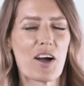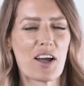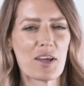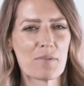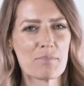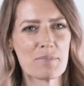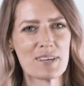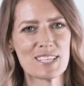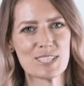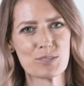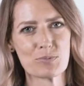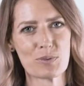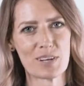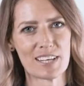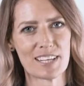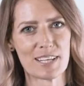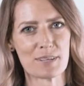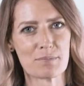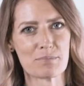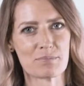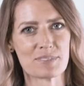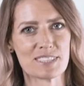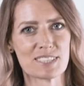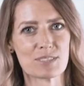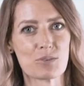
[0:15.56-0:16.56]
I'm Miss
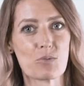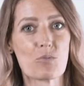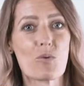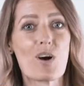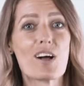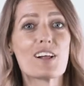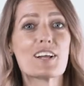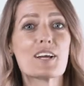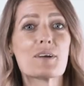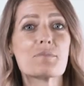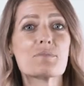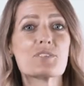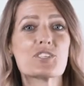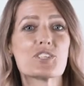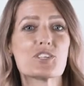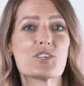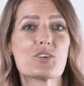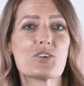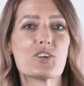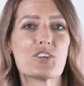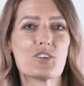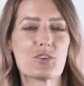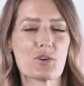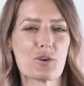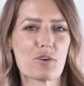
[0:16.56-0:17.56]
Williams. Welcome to
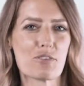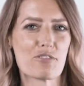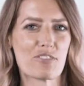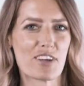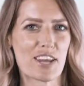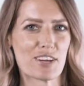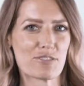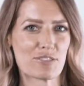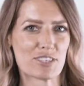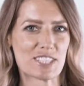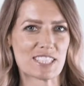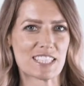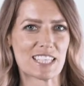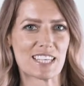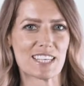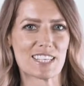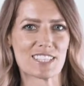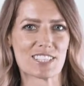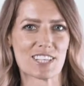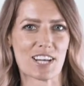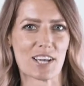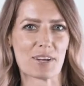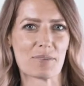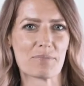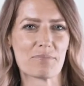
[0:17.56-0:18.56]
Your Favourite
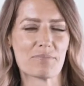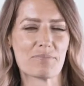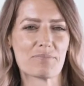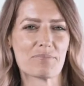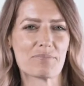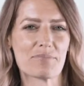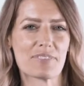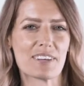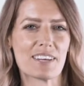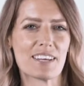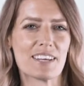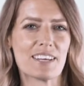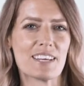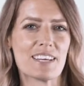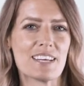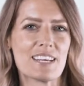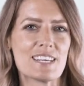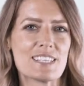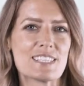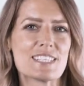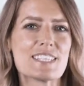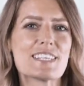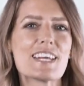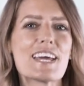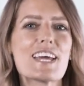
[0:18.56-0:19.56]
Teacher.
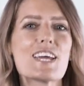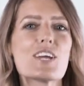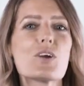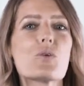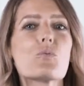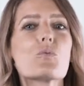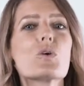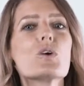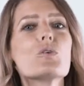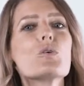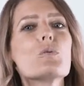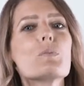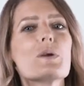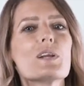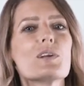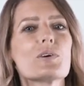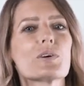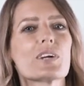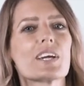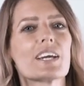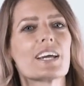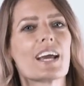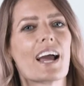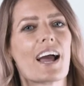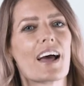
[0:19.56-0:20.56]
Today we will be
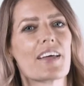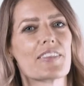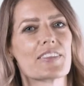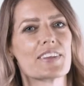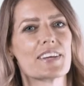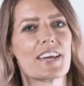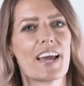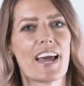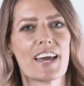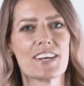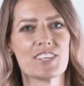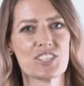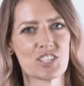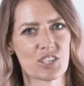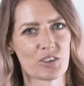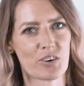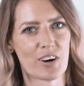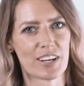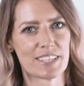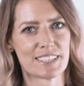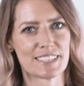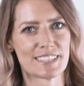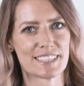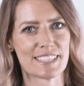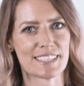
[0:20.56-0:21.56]
looking at the
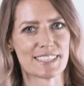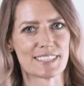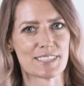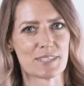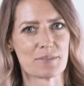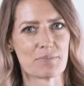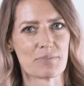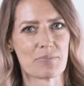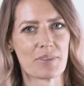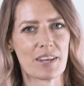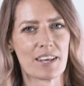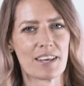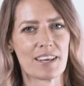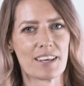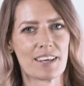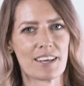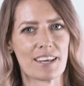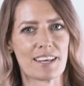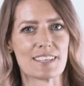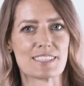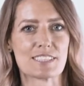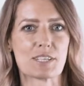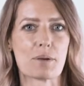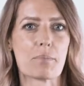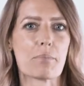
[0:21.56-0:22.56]
endocrine system,
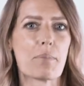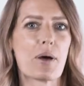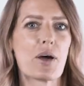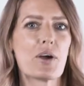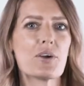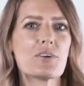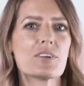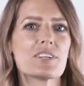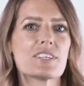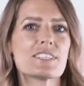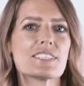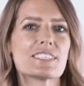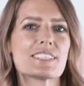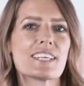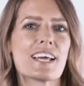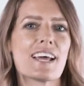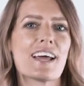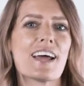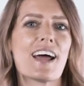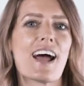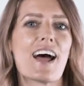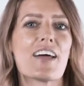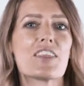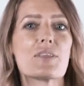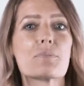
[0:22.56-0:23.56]
its components
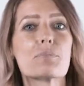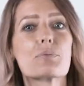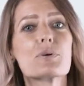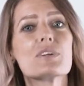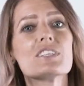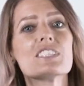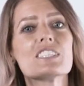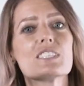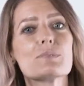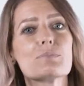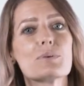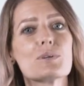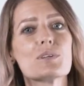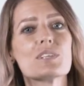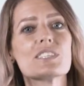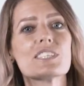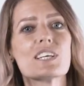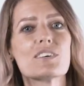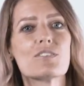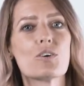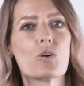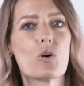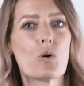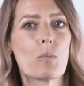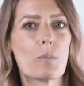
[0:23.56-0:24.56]
and the principles
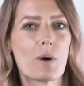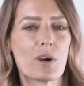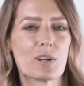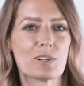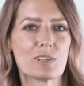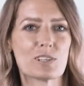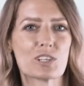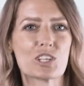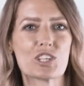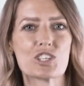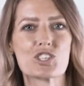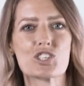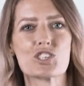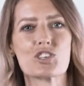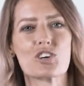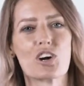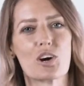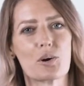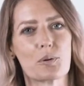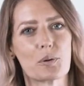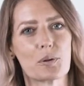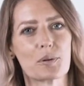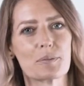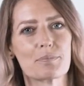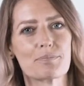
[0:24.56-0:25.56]
of hormonal
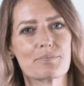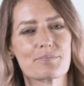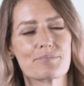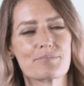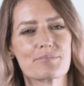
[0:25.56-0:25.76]
control.